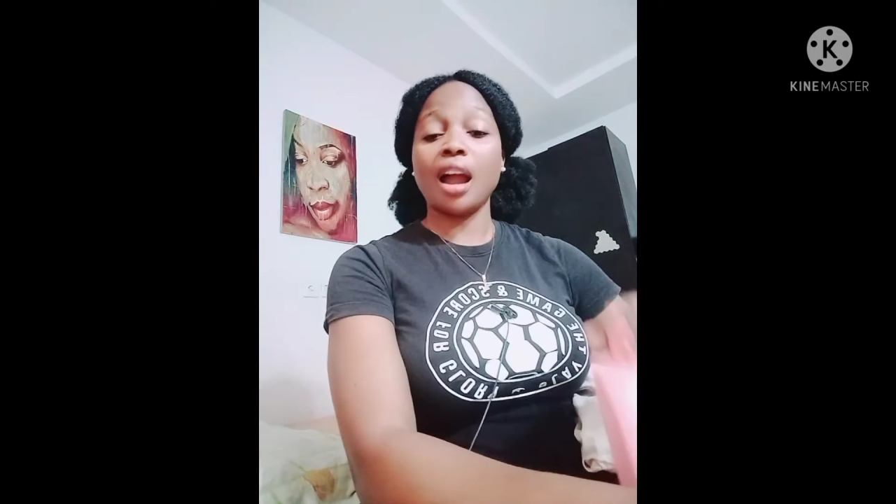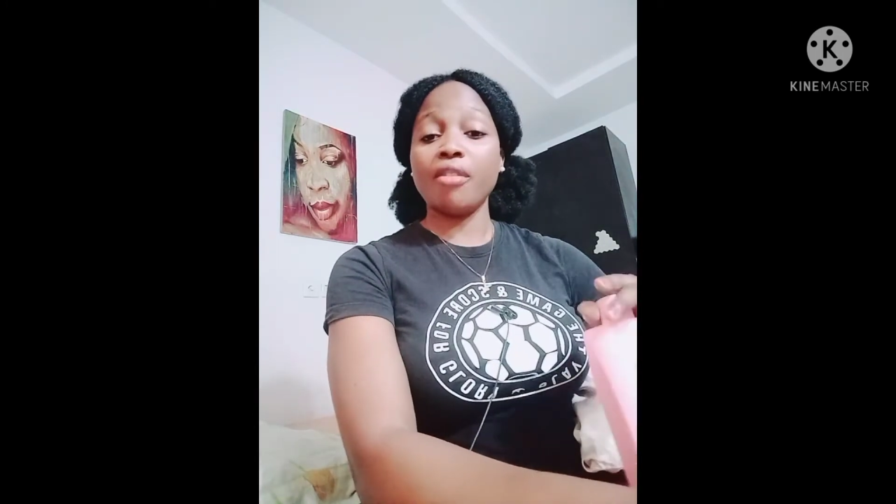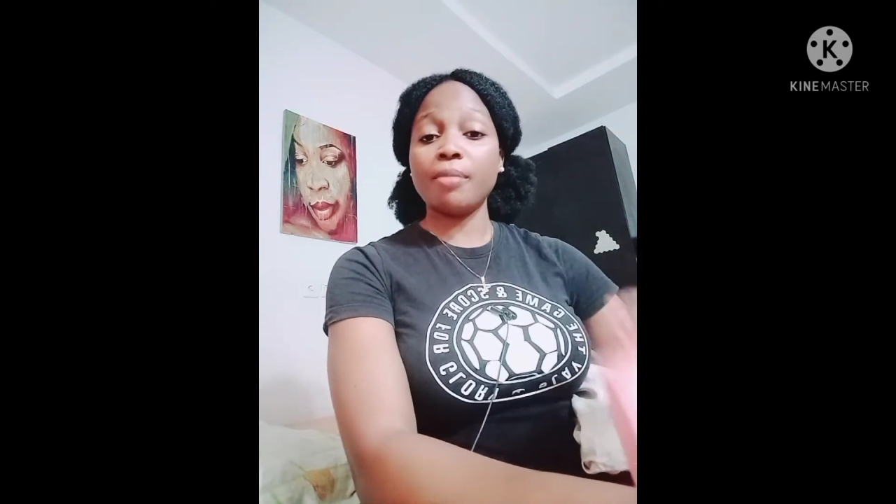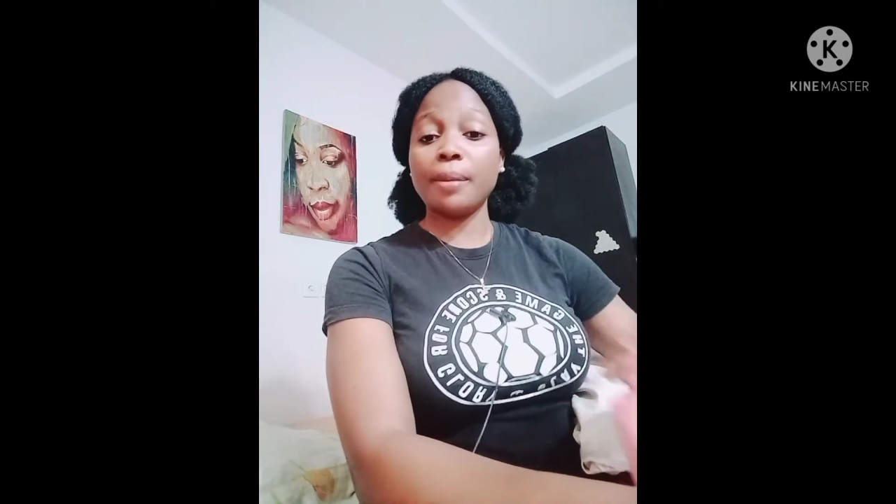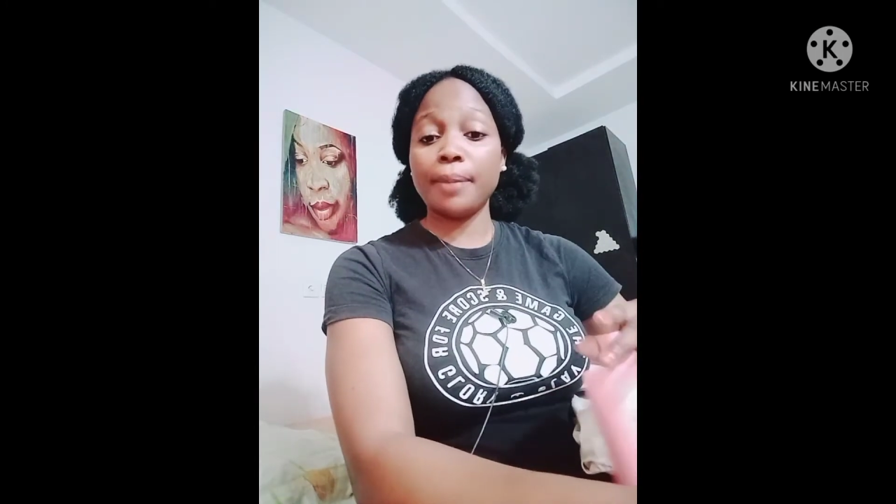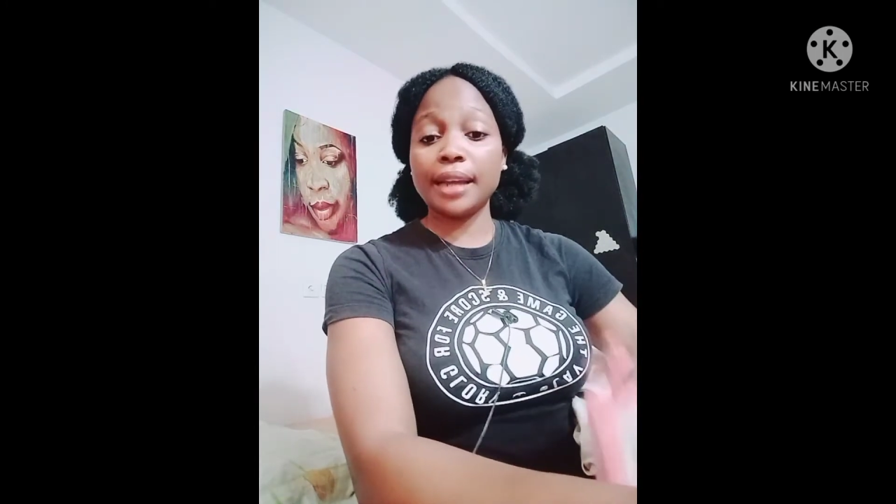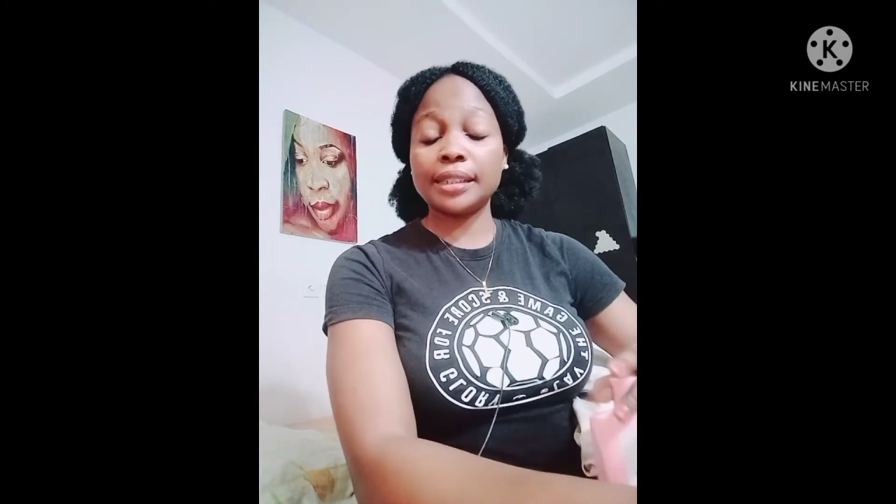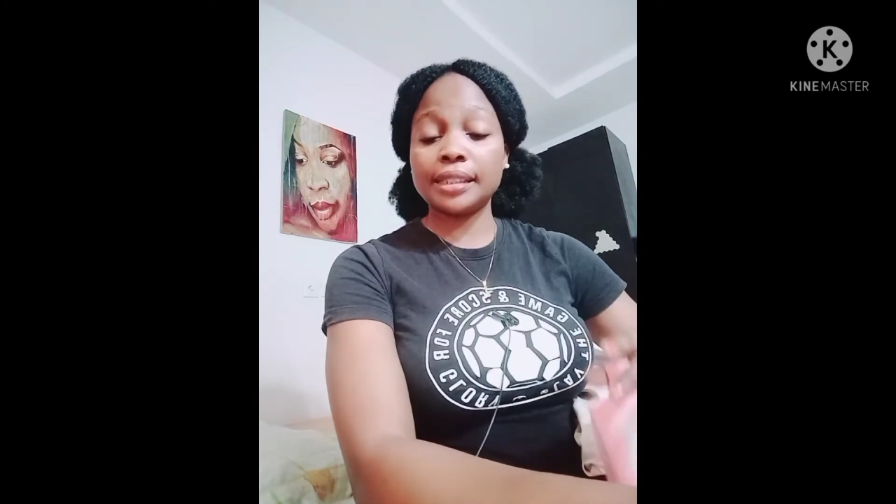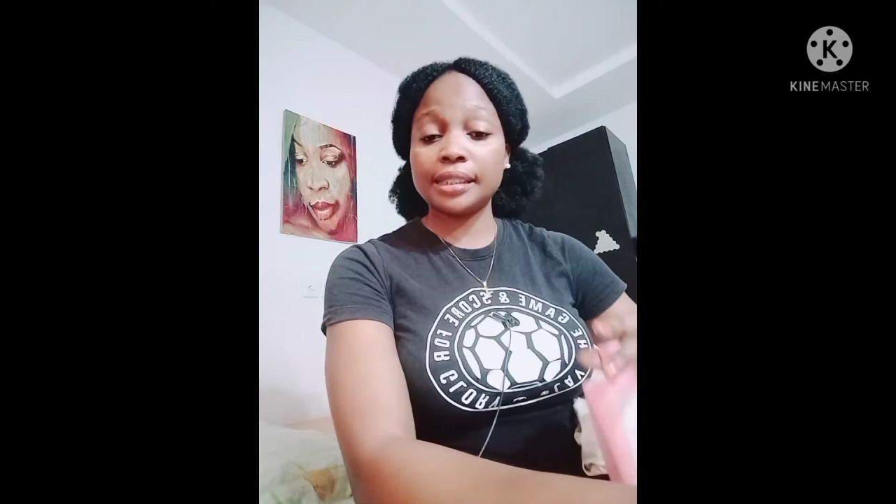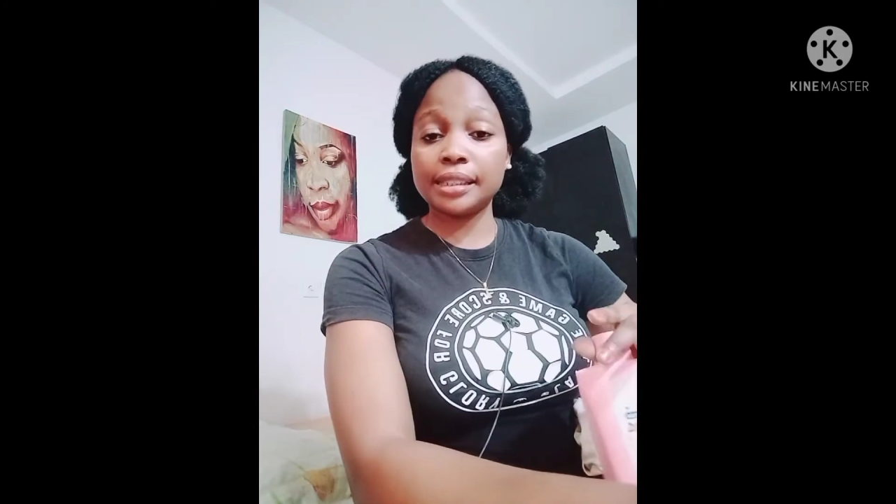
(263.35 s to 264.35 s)
I remember
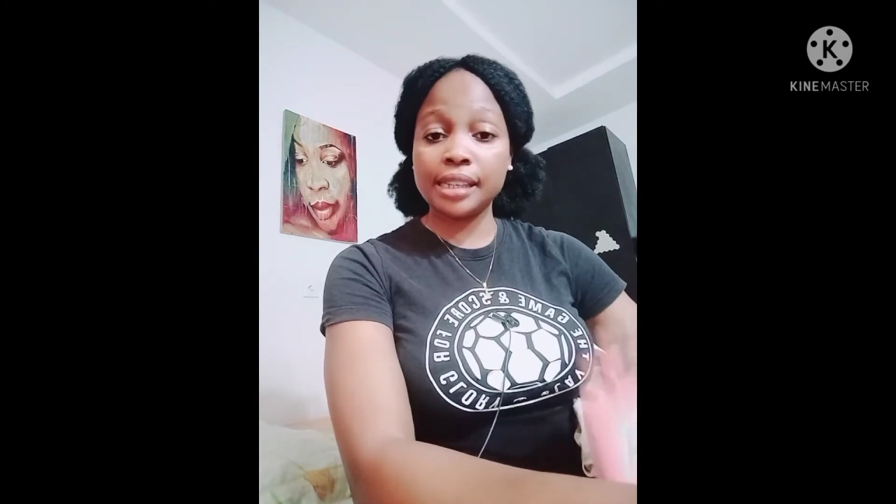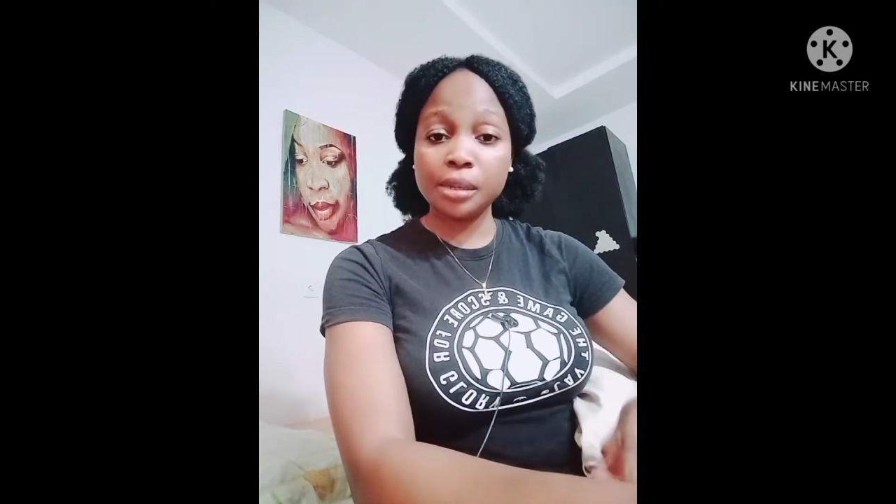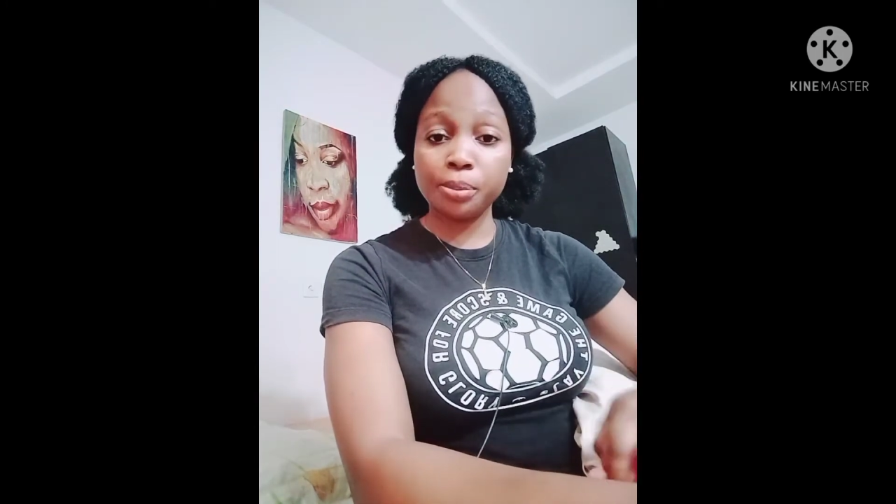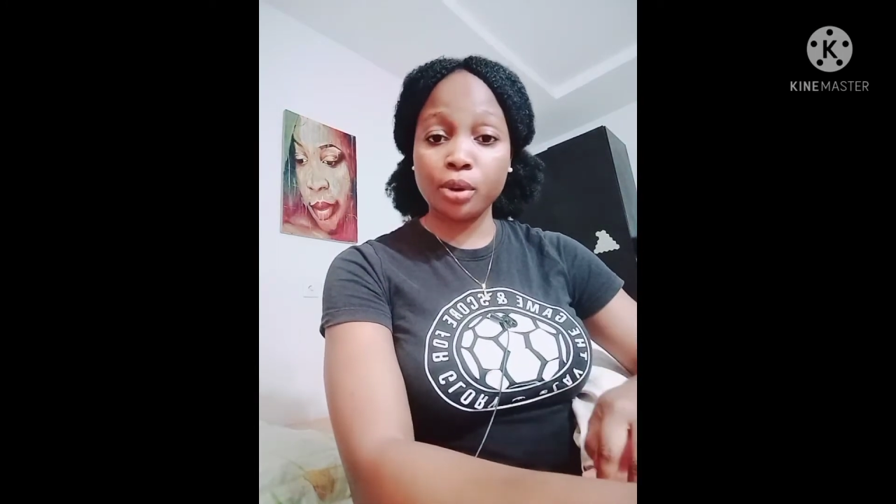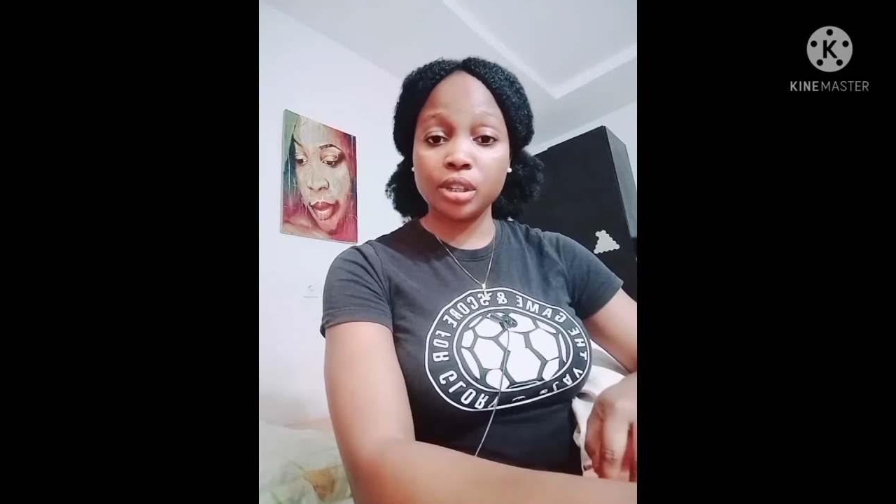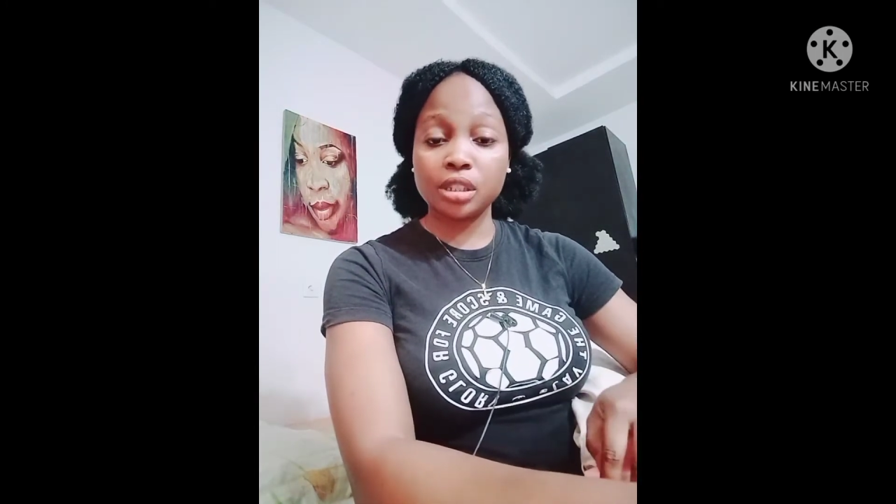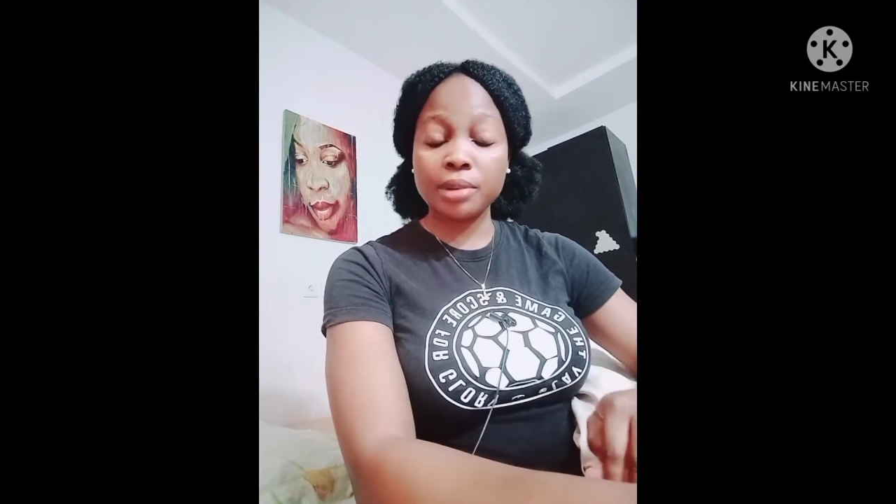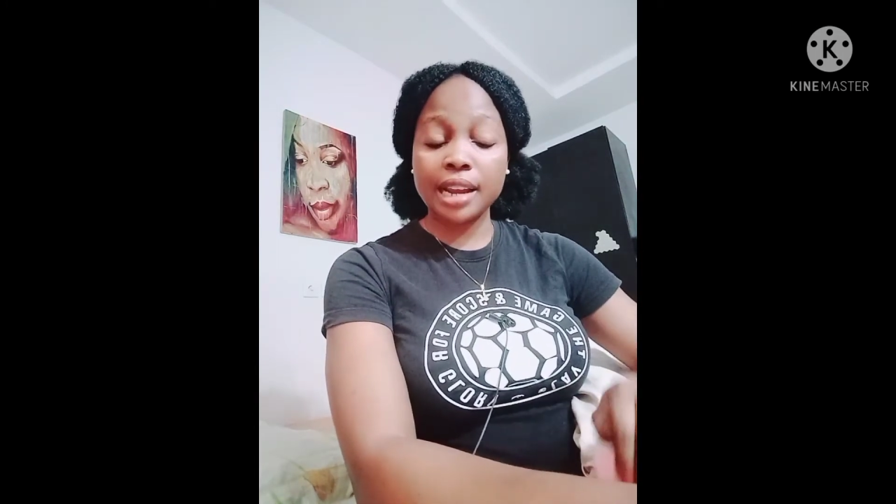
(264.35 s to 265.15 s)
skin polish,